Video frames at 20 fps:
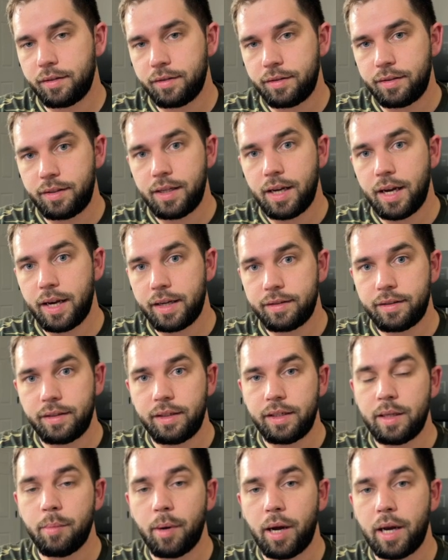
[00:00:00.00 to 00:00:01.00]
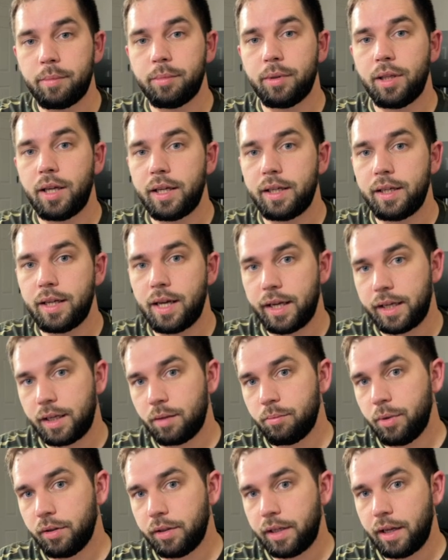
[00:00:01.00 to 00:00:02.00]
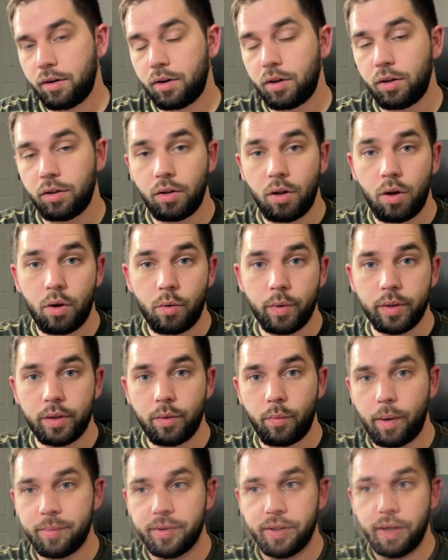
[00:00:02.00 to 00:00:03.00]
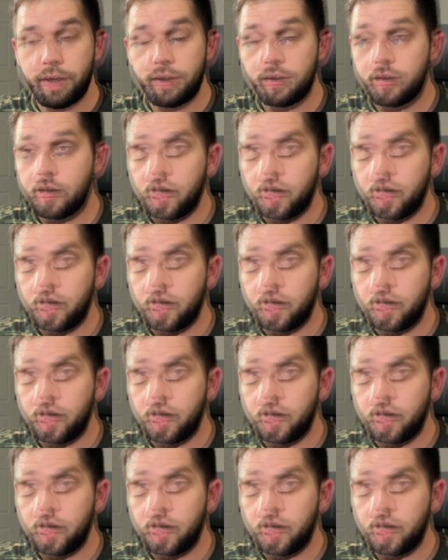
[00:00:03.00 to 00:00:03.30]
CI/CD pipeline I can build out along with the website.